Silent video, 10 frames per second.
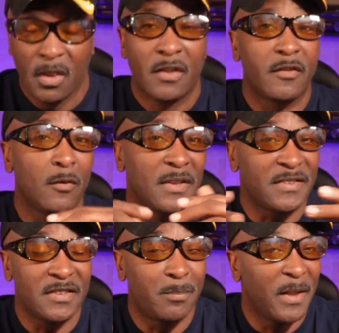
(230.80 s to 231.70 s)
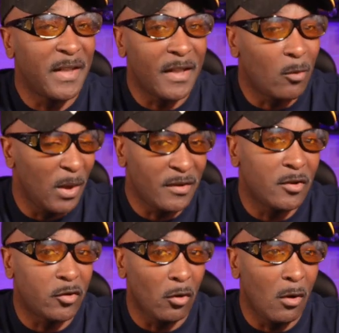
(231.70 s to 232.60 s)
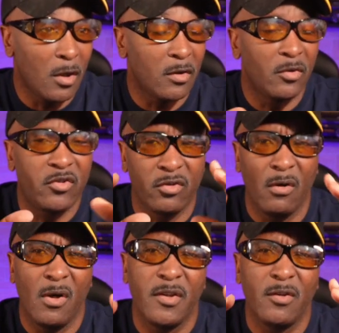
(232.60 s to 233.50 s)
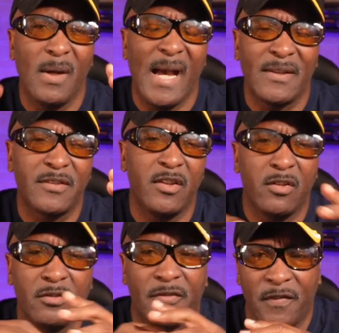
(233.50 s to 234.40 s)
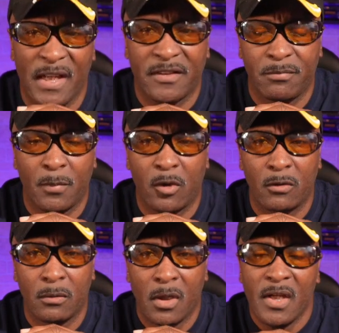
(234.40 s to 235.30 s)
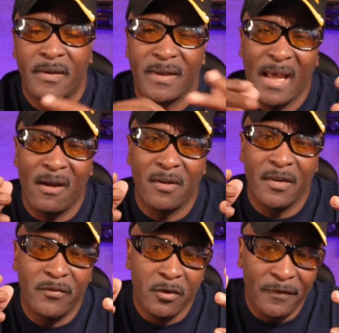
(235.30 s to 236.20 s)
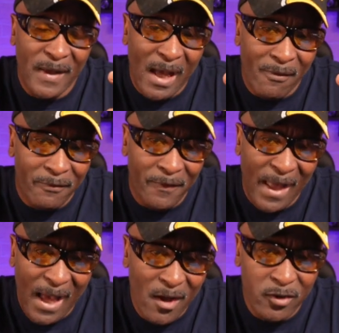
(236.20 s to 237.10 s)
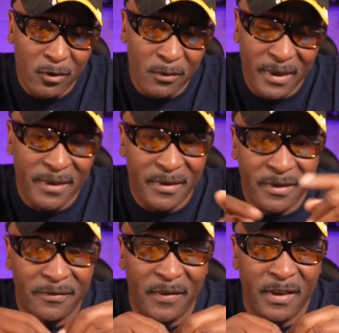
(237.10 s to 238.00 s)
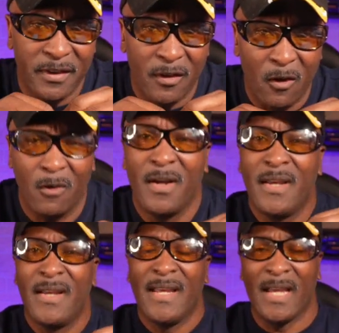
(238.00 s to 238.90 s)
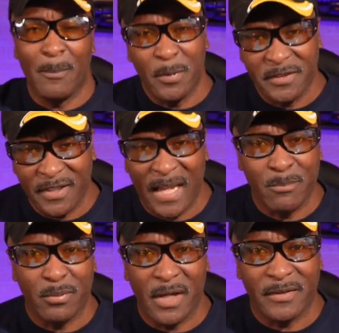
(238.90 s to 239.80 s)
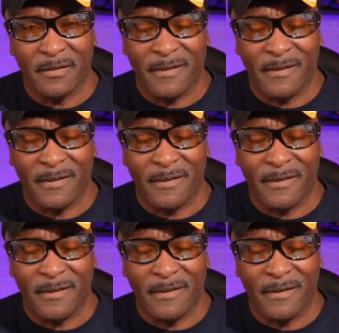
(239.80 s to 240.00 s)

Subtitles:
So this has been a quick tutorial showing you how to use Flex Mode. Now, if you found value in this video, help a tech brother